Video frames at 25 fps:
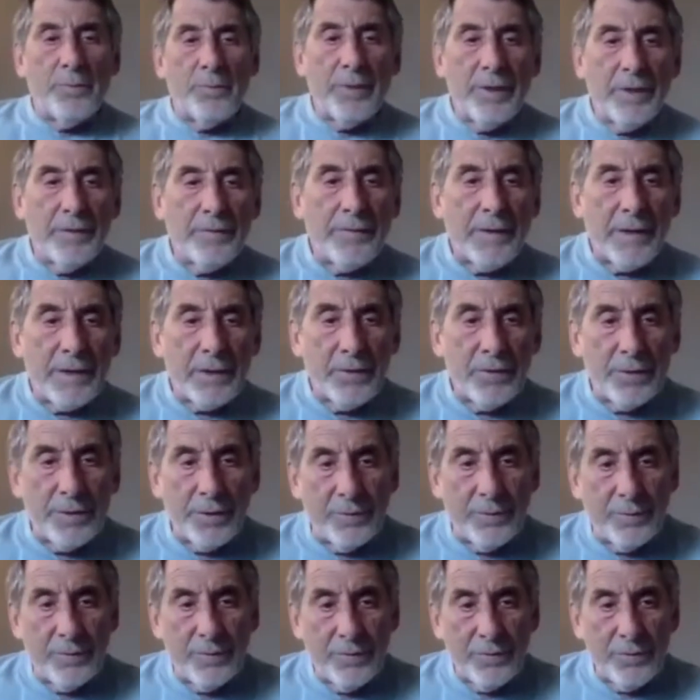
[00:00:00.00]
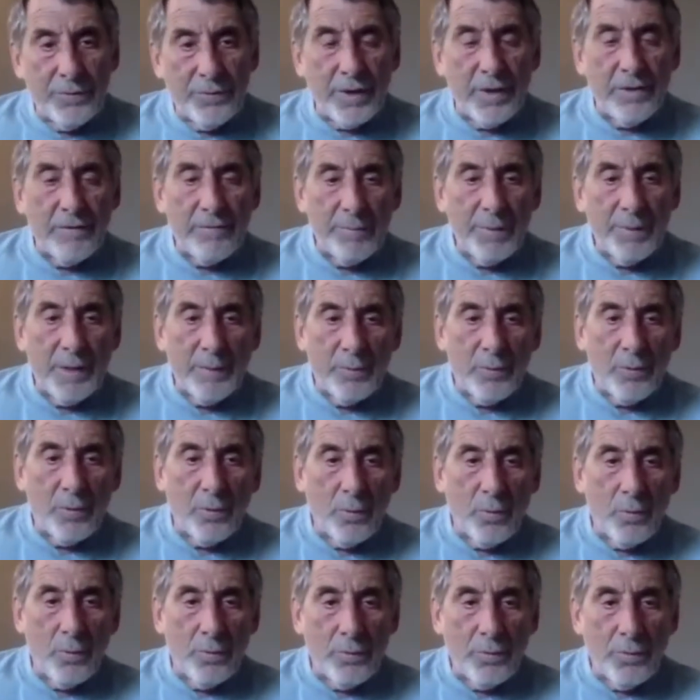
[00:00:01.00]
if I could save
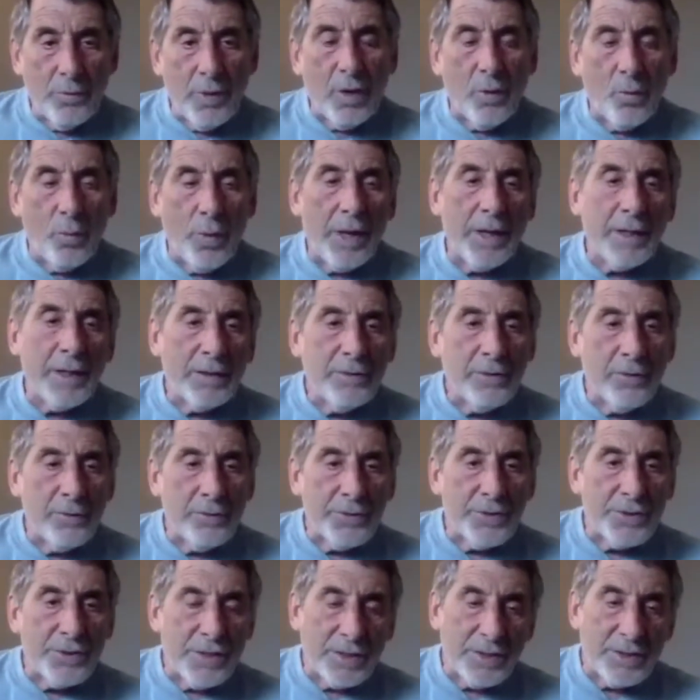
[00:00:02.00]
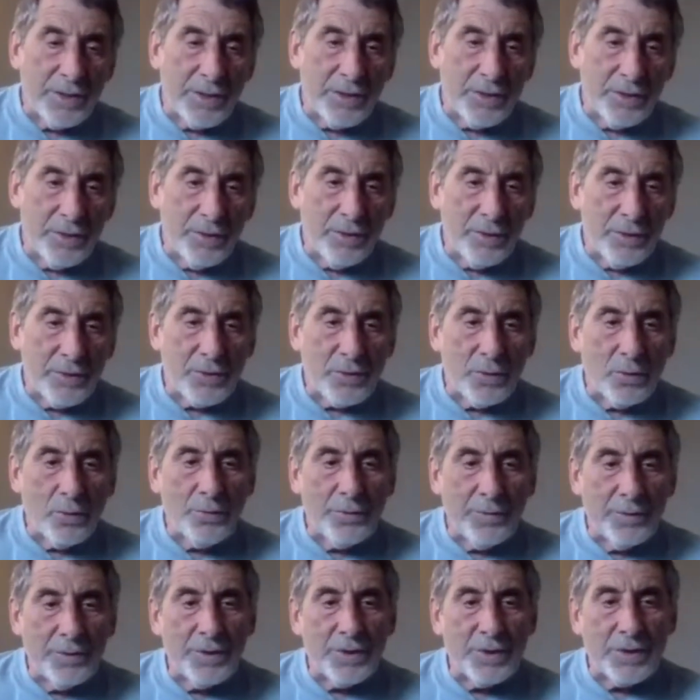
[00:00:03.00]
people not waiting till they're 62 years old
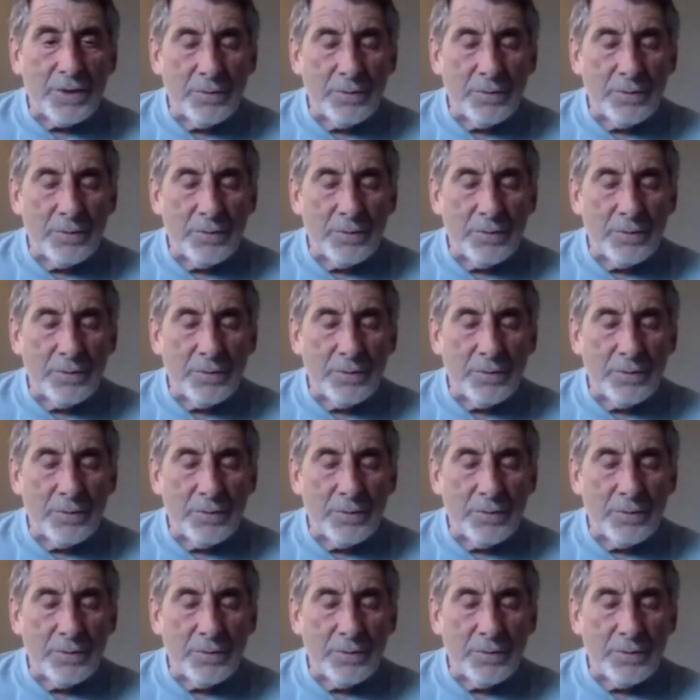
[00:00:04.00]
to just